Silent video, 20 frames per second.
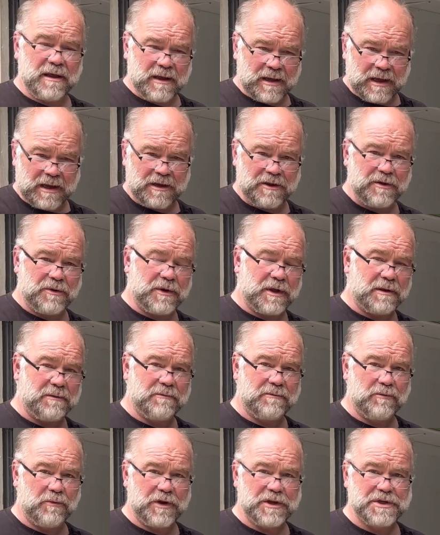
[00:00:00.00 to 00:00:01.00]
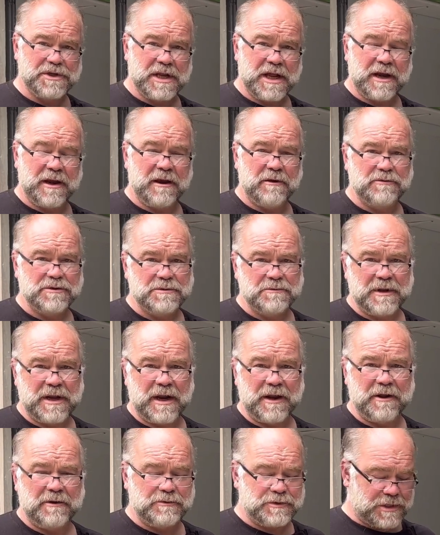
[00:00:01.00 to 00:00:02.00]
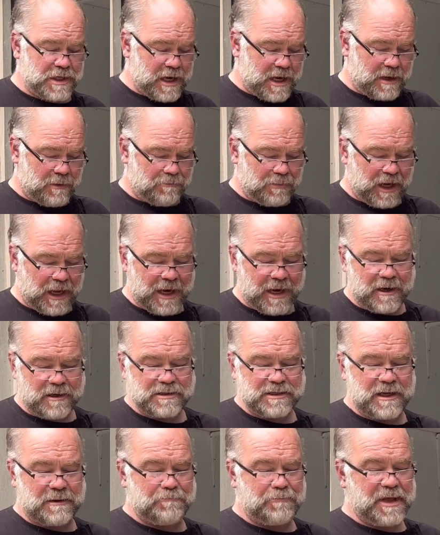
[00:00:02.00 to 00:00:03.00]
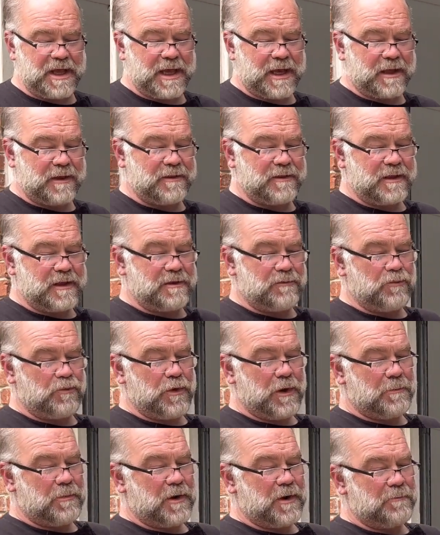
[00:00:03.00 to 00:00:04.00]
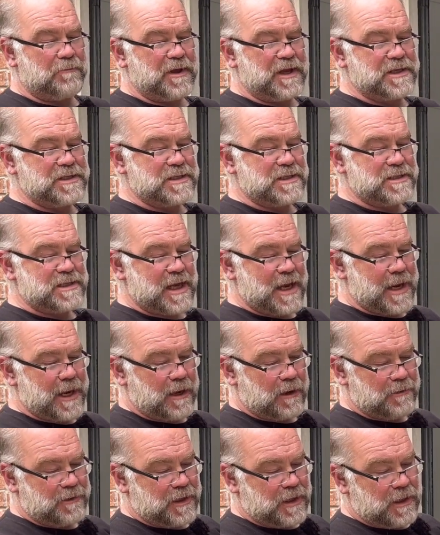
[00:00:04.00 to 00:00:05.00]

and you can reach down there with some needle nose pliers and pick the rubber pieces out.